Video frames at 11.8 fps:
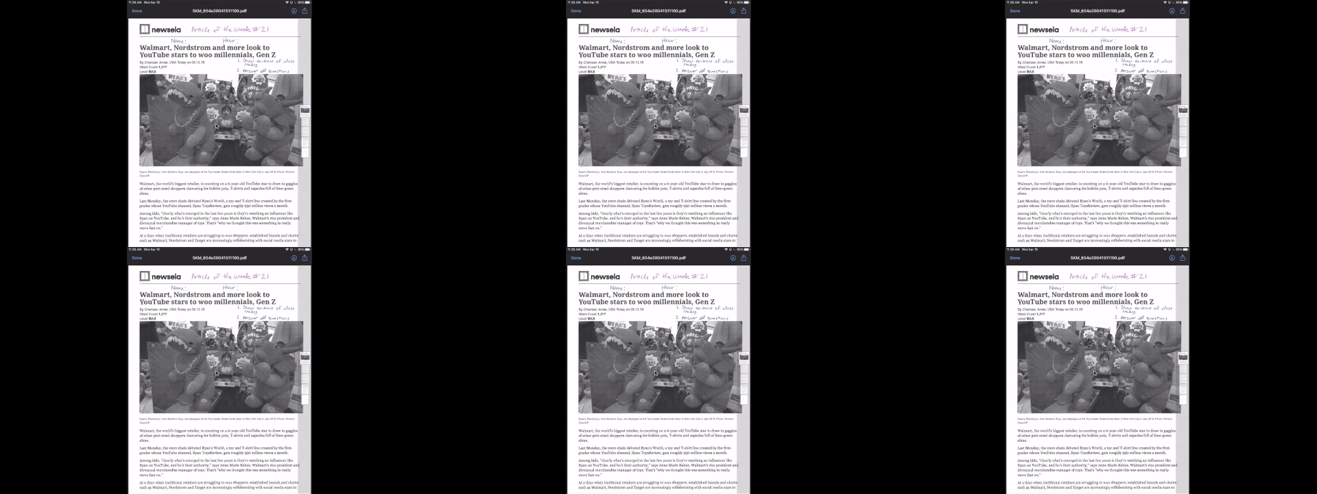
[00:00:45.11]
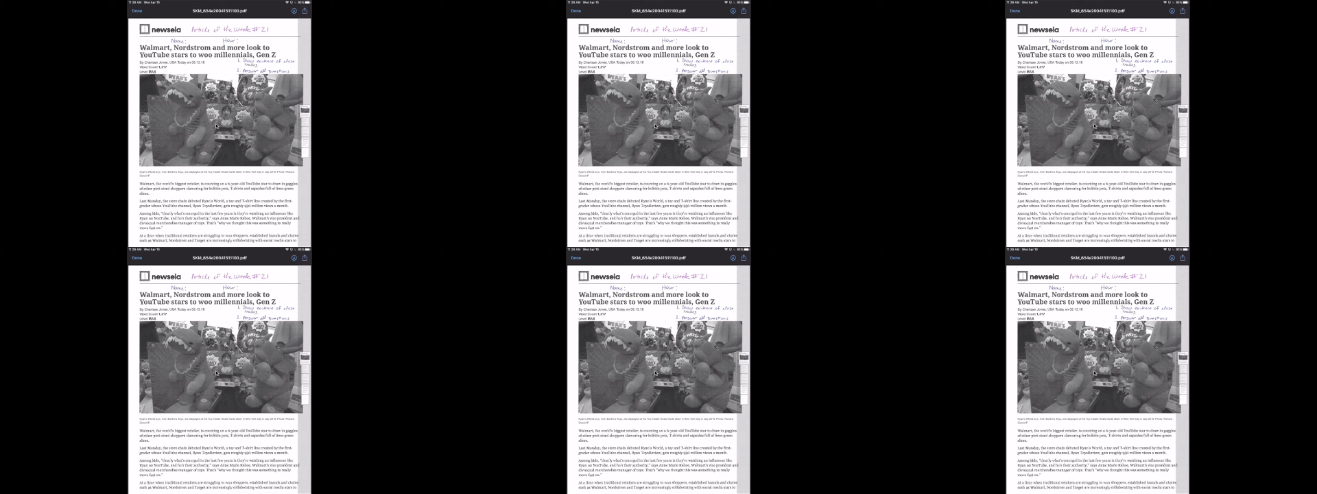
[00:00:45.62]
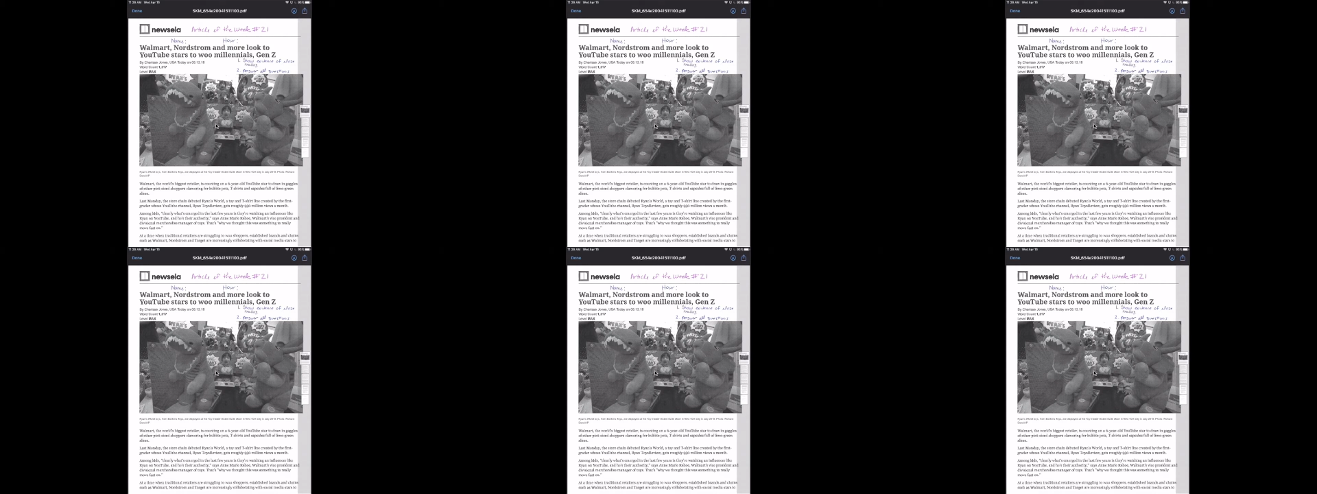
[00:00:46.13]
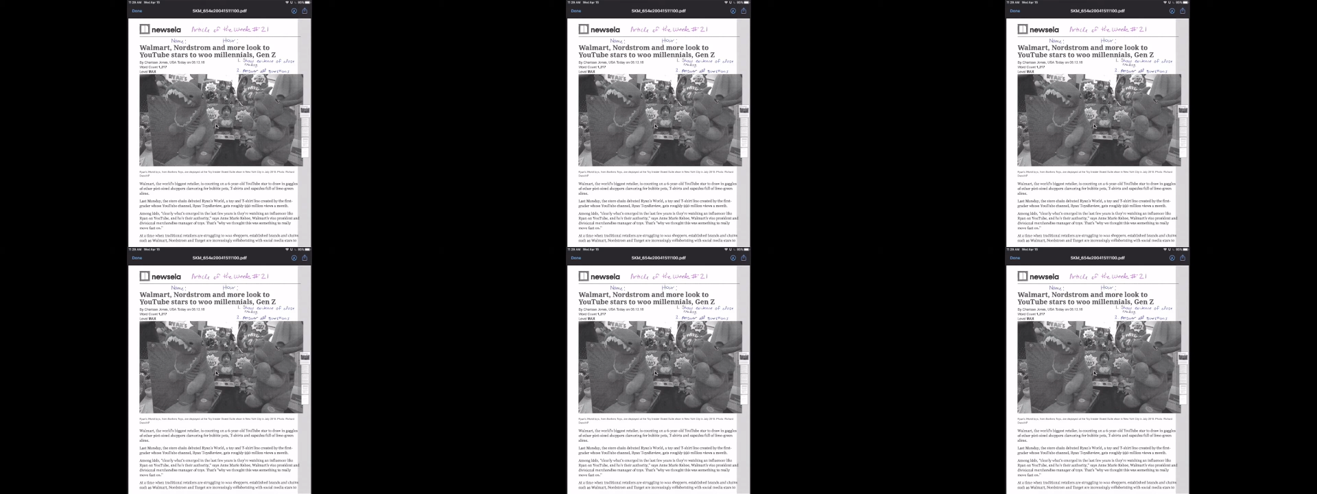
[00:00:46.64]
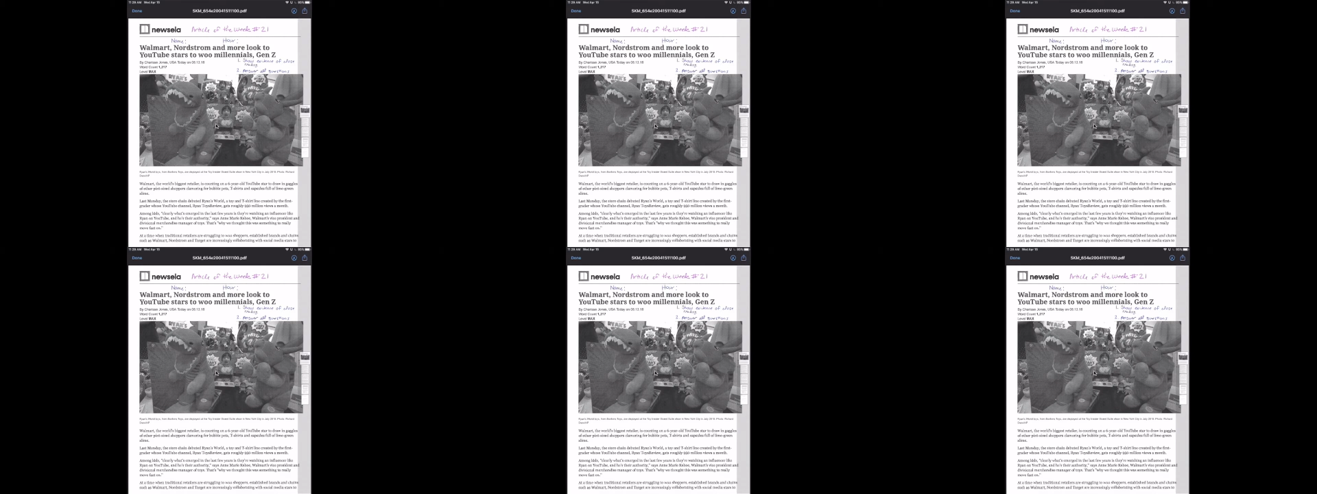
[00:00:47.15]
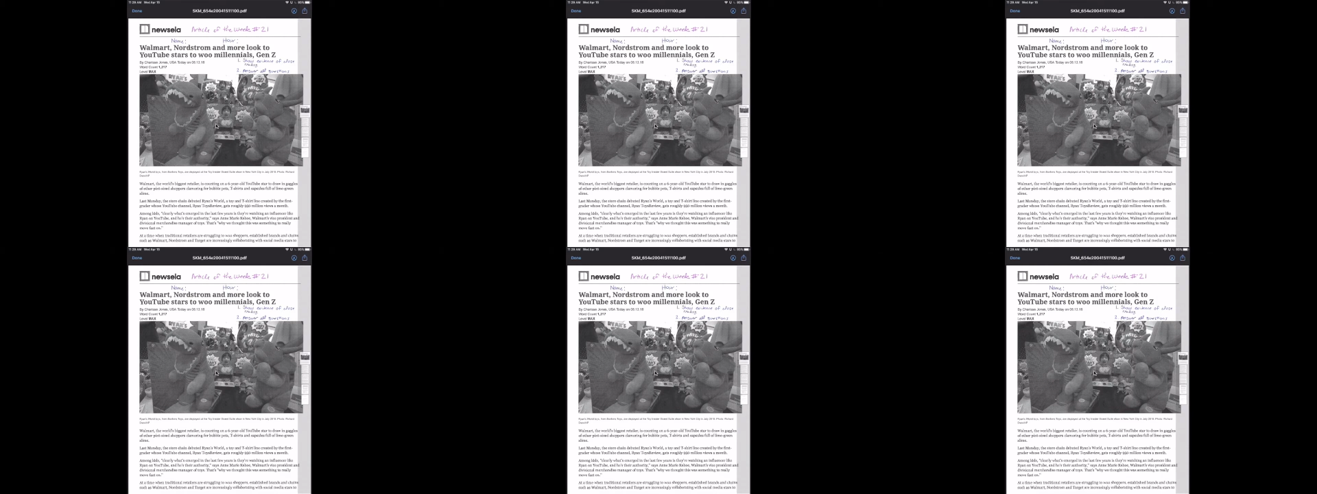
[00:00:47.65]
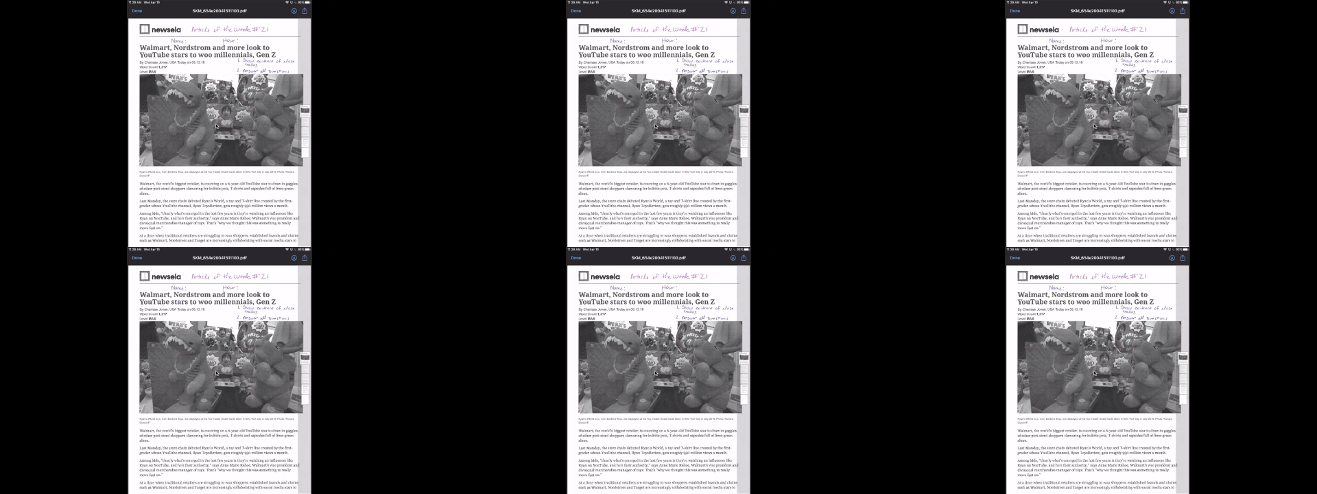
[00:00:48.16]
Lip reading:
No face is visible, so there are no lips to read.